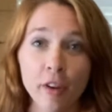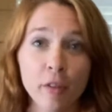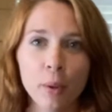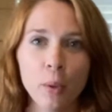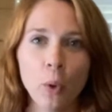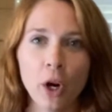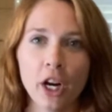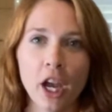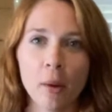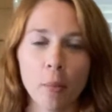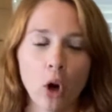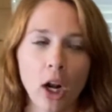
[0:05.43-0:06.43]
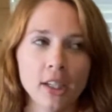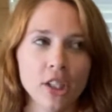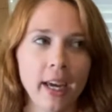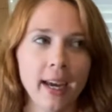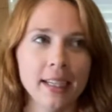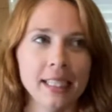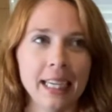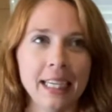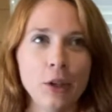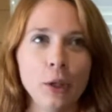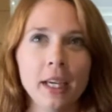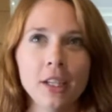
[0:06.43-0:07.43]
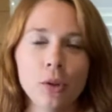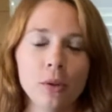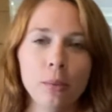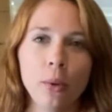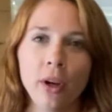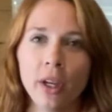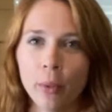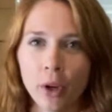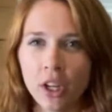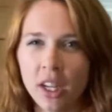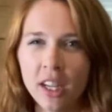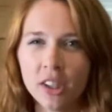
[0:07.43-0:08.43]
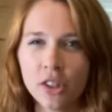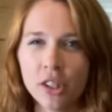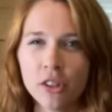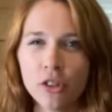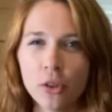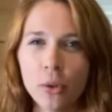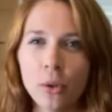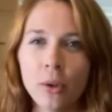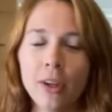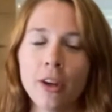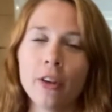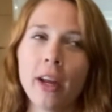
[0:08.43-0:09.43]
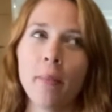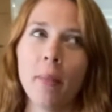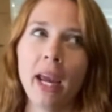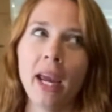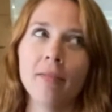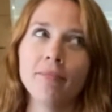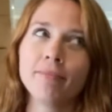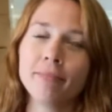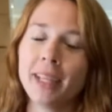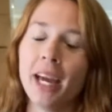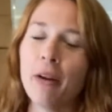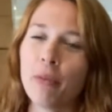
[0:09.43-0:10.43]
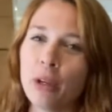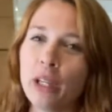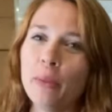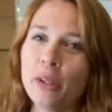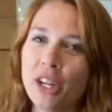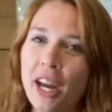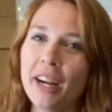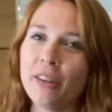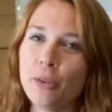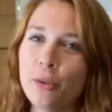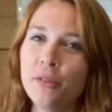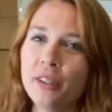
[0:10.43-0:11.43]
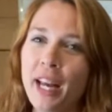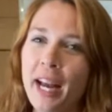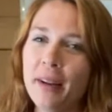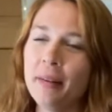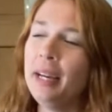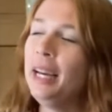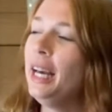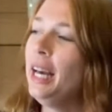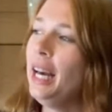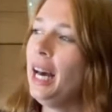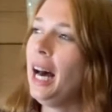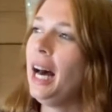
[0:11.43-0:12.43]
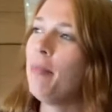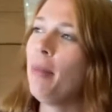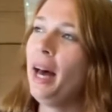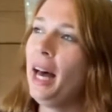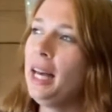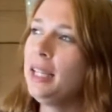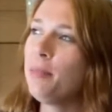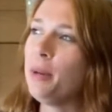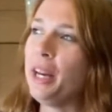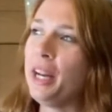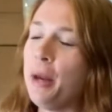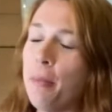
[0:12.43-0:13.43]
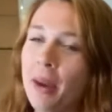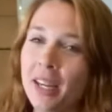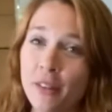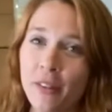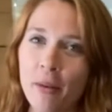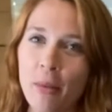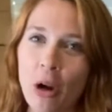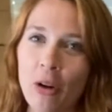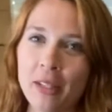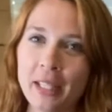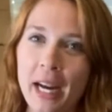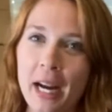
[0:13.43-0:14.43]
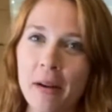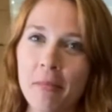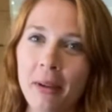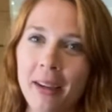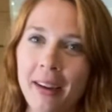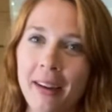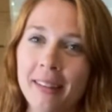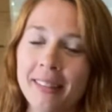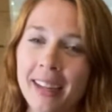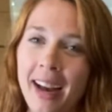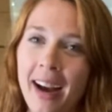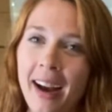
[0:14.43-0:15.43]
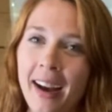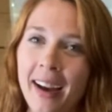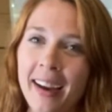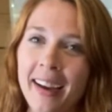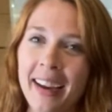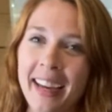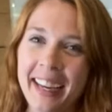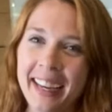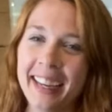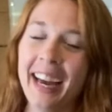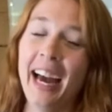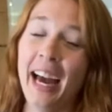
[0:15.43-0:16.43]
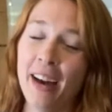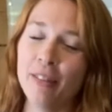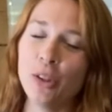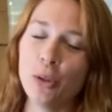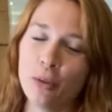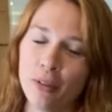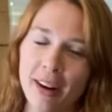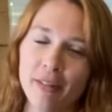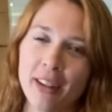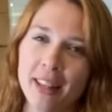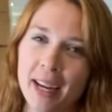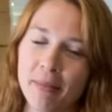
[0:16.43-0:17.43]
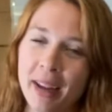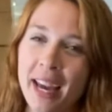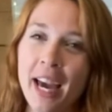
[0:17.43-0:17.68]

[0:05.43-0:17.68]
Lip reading: you ever been working on a project and you get to a point where you need a certain tool and you're like, man, I really wish I had a tool for that? My husband makes fun of me all the time because I I have a tool for everything.